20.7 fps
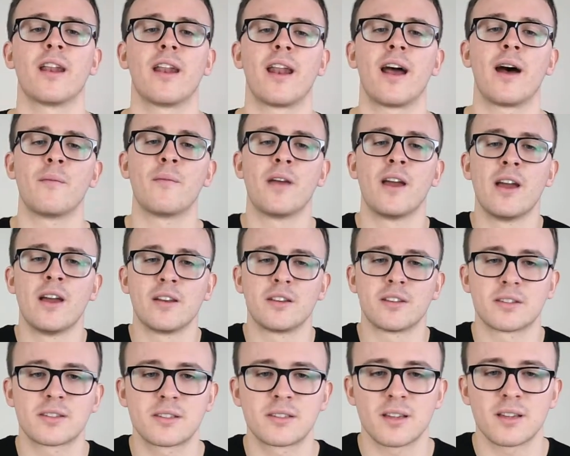And I'm
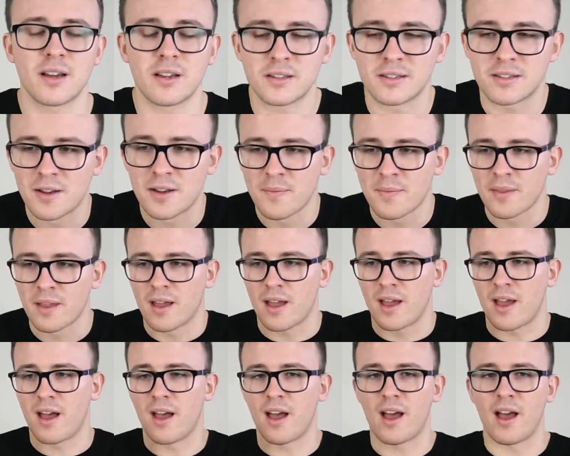just such
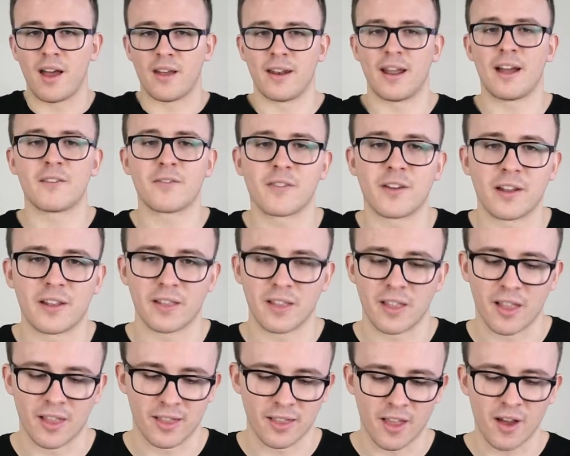an advocate
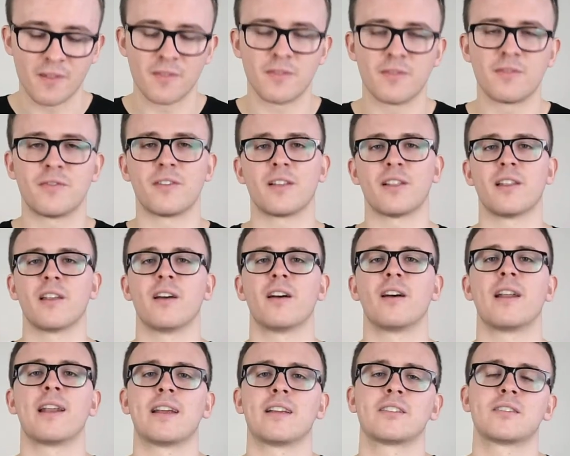and love
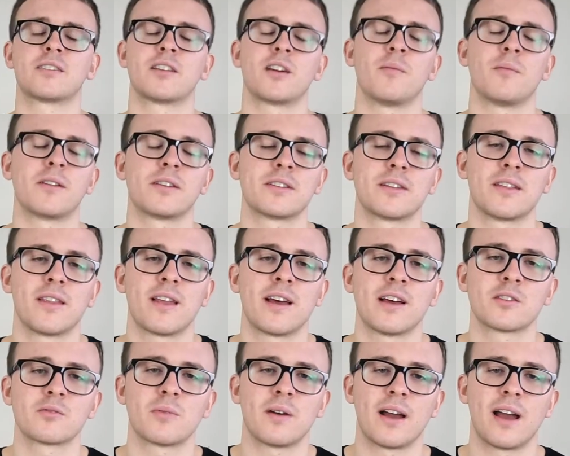learning so much, and
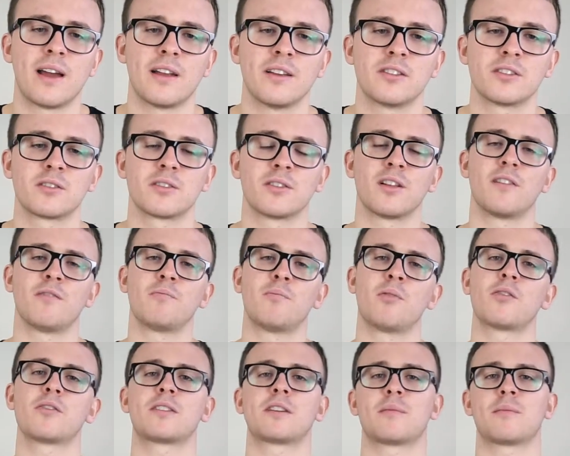that's why I just love
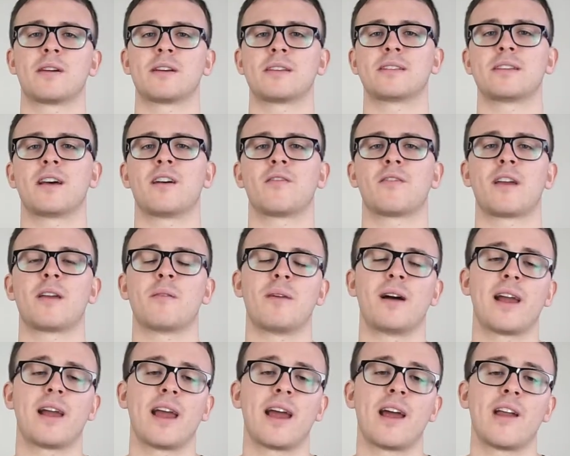pushing myself in
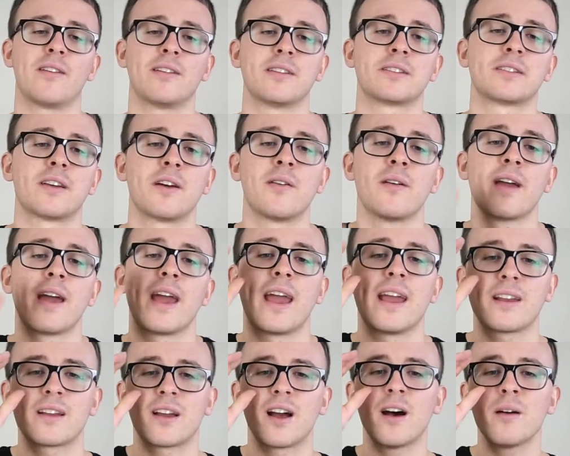my areas. So
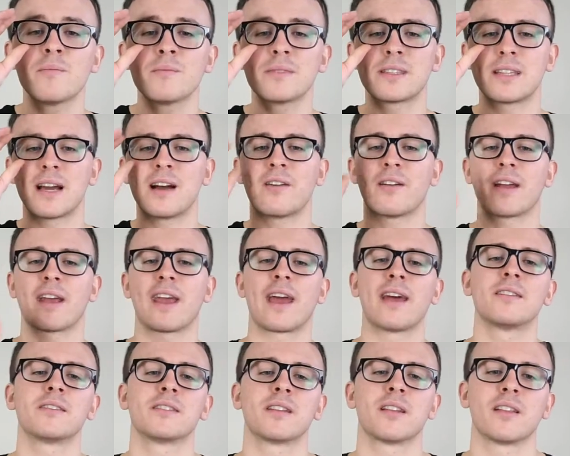it comes down
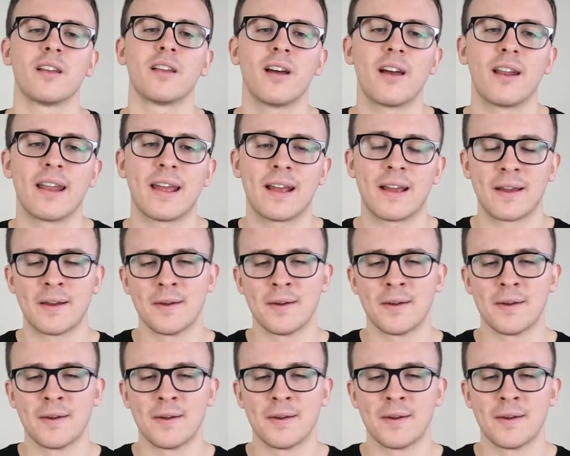again to learning.